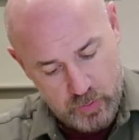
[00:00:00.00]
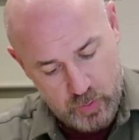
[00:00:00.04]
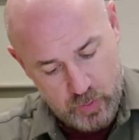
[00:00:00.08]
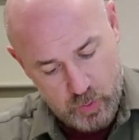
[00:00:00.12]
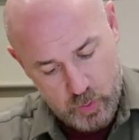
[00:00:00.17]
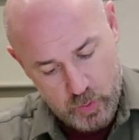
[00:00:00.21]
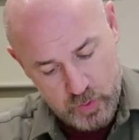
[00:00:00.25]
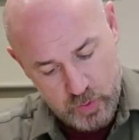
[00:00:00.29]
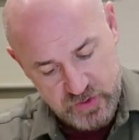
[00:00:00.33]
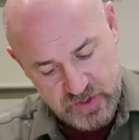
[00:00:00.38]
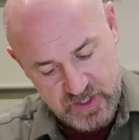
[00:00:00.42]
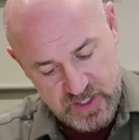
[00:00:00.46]
on
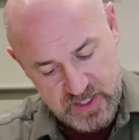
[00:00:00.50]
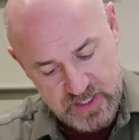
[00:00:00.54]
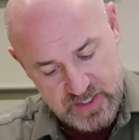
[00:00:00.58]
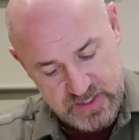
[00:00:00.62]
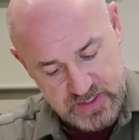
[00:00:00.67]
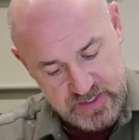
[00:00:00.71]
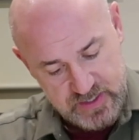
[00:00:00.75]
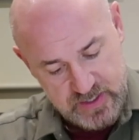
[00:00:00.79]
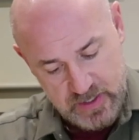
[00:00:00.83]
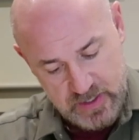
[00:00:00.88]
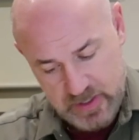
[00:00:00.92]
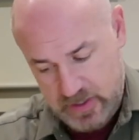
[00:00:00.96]

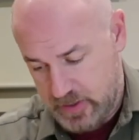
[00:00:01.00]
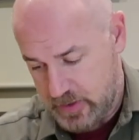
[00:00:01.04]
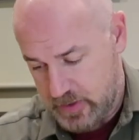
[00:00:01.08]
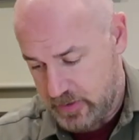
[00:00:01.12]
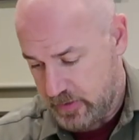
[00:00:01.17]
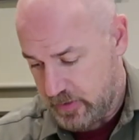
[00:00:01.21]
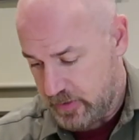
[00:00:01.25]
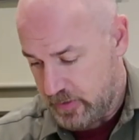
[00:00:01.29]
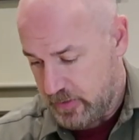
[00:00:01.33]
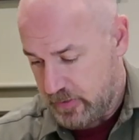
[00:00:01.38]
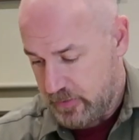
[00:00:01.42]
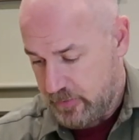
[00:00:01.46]
horses,
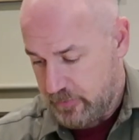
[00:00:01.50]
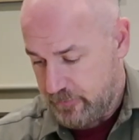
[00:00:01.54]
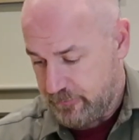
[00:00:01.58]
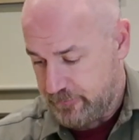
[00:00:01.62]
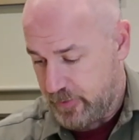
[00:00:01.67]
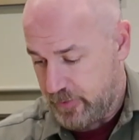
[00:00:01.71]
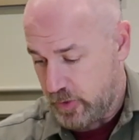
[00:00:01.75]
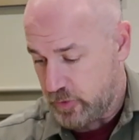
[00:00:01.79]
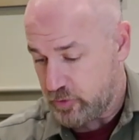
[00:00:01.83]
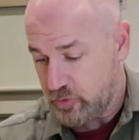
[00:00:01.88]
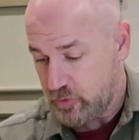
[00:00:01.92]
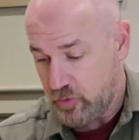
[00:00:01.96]

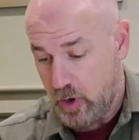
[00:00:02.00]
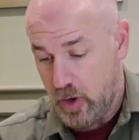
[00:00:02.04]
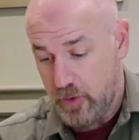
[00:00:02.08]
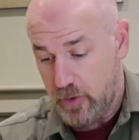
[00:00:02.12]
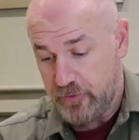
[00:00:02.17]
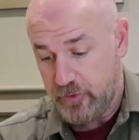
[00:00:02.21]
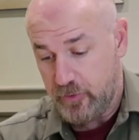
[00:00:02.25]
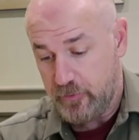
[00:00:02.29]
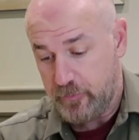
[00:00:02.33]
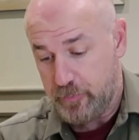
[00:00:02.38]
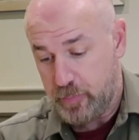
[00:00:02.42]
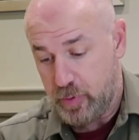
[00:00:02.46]

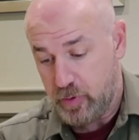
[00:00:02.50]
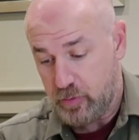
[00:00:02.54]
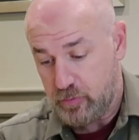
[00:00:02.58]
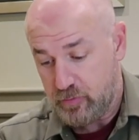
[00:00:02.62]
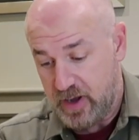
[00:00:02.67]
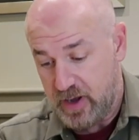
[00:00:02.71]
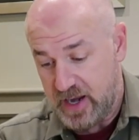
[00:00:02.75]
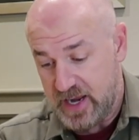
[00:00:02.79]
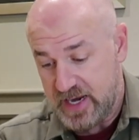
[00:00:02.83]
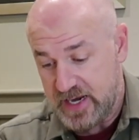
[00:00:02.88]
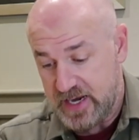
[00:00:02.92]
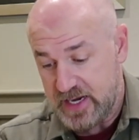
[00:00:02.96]
photographs of
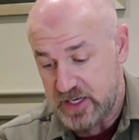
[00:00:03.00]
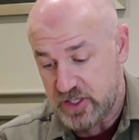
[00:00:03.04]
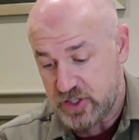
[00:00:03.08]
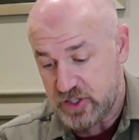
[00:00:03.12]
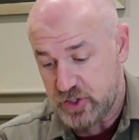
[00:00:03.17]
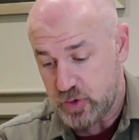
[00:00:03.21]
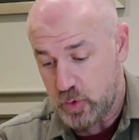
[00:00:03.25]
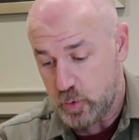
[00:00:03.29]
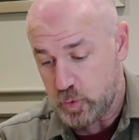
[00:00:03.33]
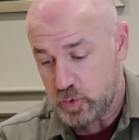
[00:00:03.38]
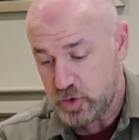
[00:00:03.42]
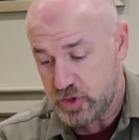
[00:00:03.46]

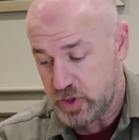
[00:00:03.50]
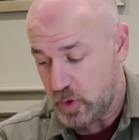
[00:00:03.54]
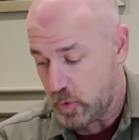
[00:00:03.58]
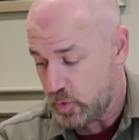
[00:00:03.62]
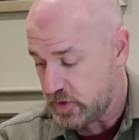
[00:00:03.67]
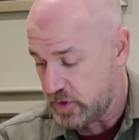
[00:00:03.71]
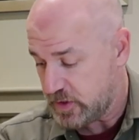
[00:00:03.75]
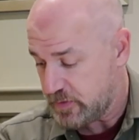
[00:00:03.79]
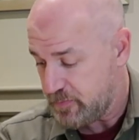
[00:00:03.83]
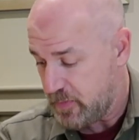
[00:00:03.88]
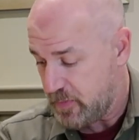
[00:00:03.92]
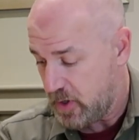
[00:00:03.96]
parades, all
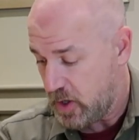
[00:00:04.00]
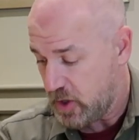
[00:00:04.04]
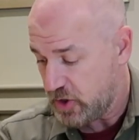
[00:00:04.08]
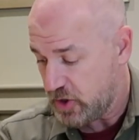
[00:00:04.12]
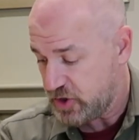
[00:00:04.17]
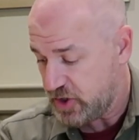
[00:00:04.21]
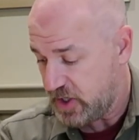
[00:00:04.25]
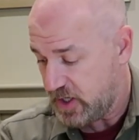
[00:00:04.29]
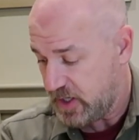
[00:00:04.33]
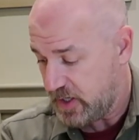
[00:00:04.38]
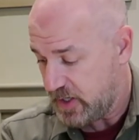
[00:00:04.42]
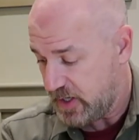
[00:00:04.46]
soldiers
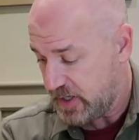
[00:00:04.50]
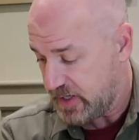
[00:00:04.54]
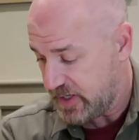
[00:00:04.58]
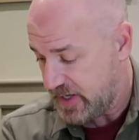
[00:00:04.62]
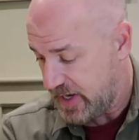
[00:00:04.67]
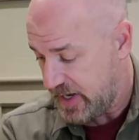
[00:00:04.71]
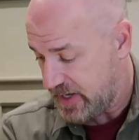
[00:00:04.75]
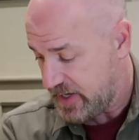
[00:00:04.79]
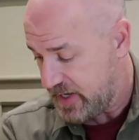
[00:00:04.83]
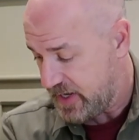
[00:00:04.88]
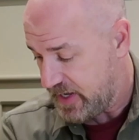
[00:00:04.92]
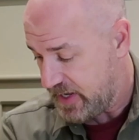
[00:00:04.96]
marching,
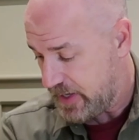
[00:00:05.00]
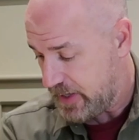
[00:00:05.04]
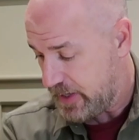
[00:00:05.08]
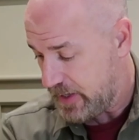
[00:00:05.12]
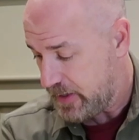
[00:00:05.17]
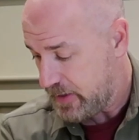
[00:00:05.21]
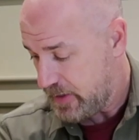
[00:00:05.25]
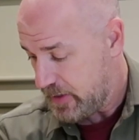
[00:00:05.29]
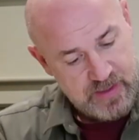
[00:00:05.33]
again here.